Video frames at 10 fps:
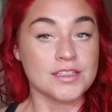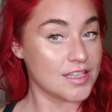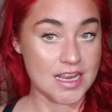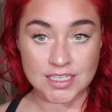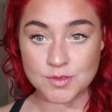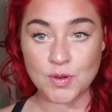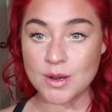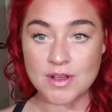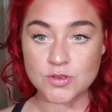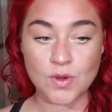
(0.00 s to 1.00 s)
This is
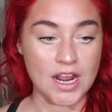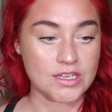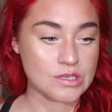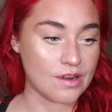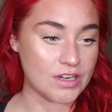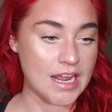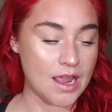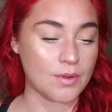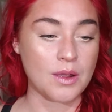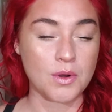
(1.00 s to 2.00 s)
pretty much what I do every
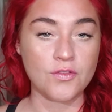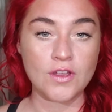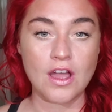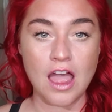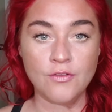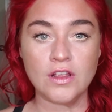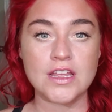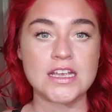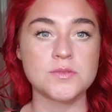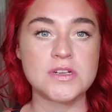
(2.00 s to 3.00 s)
day when I want to feel
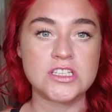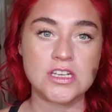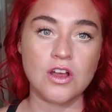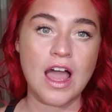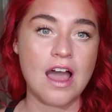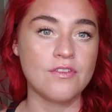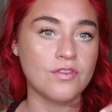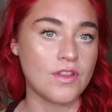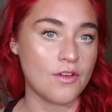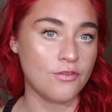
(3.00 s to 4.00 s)
effortless, but still have
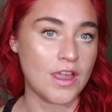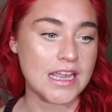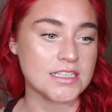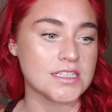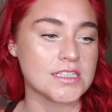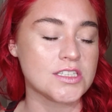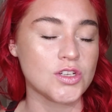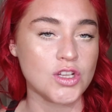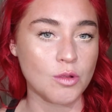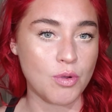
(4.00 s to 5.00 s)
a face and
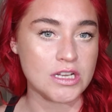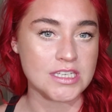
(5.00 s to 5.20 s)
still look put